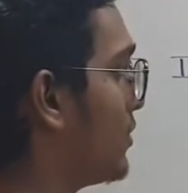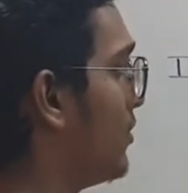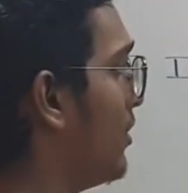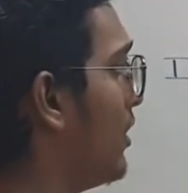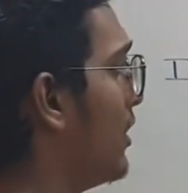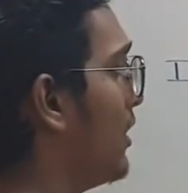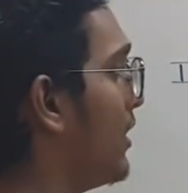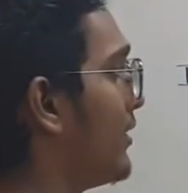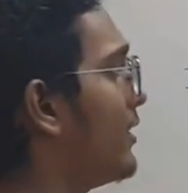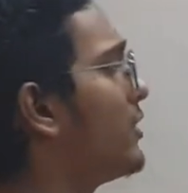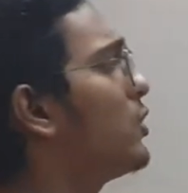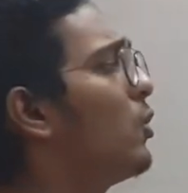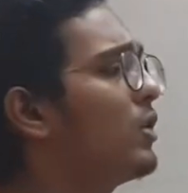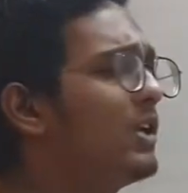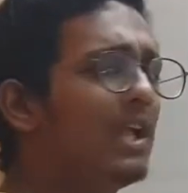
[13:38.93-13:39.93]
to the
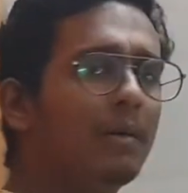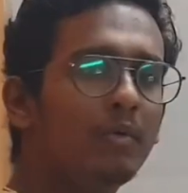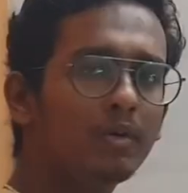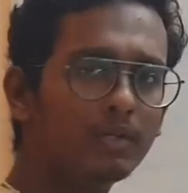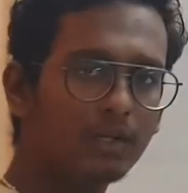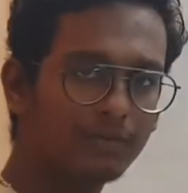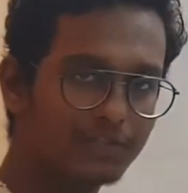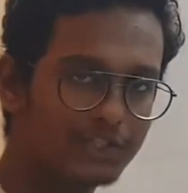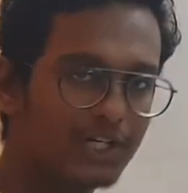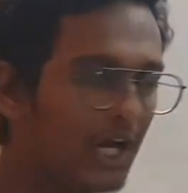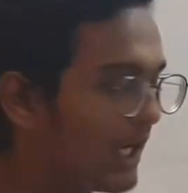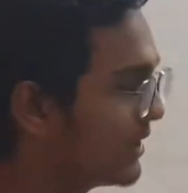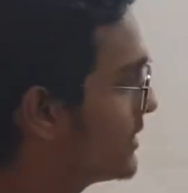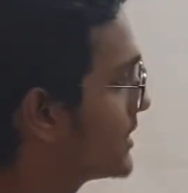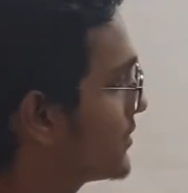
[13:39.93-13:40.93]
total amount of
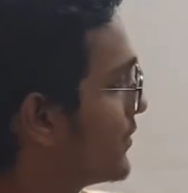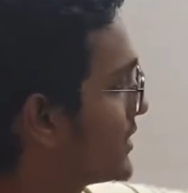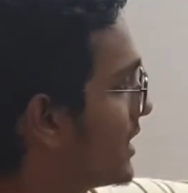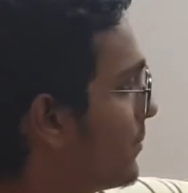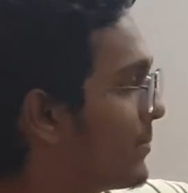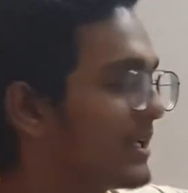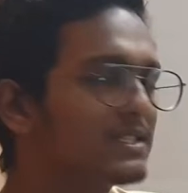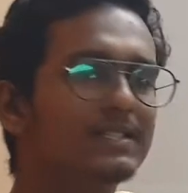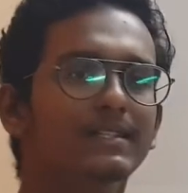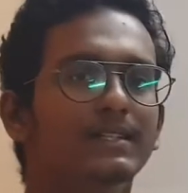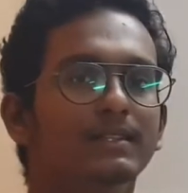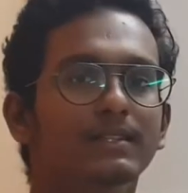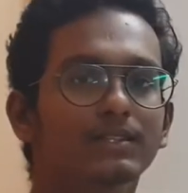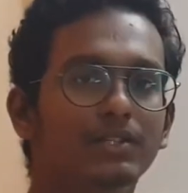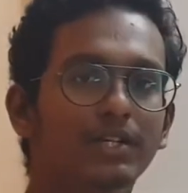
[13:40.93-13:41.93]
charges which are present
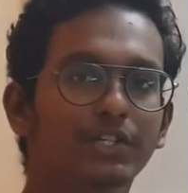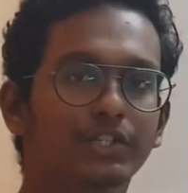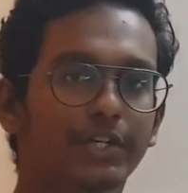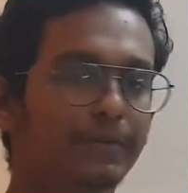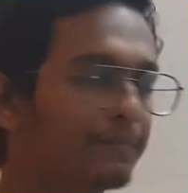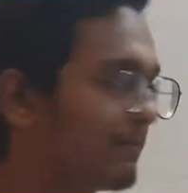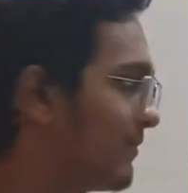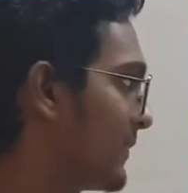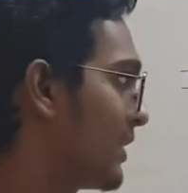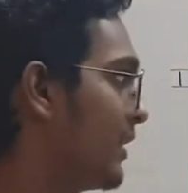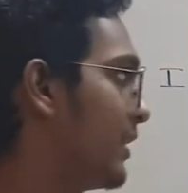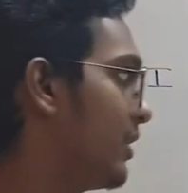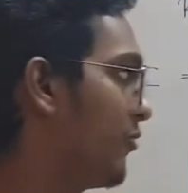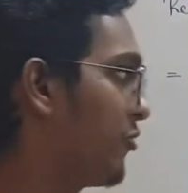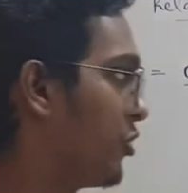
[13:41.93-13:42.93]
in this region.
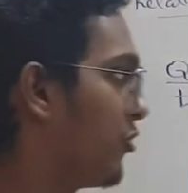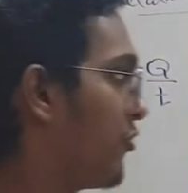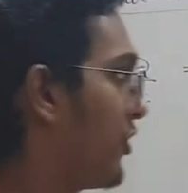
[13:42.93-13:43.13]
If you